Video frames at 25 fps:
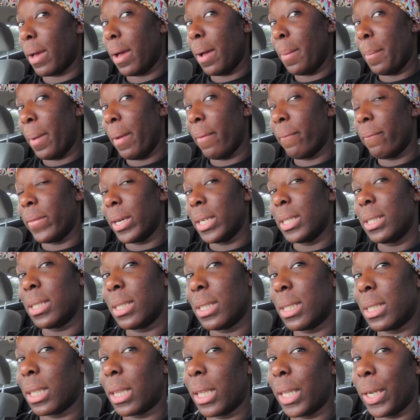Oh, my face
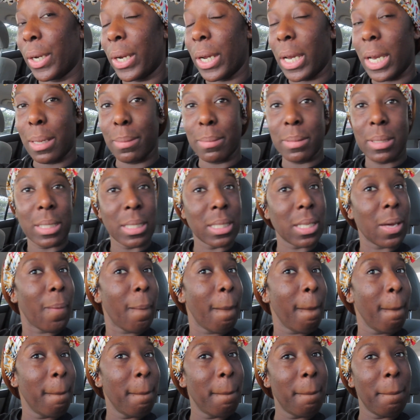is clearing up
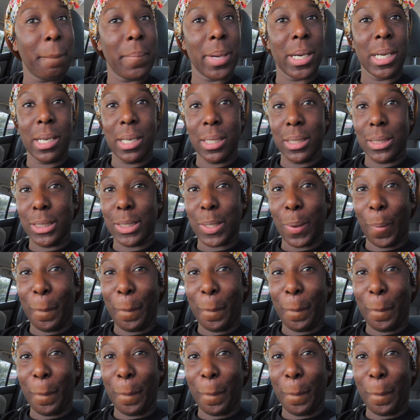so much.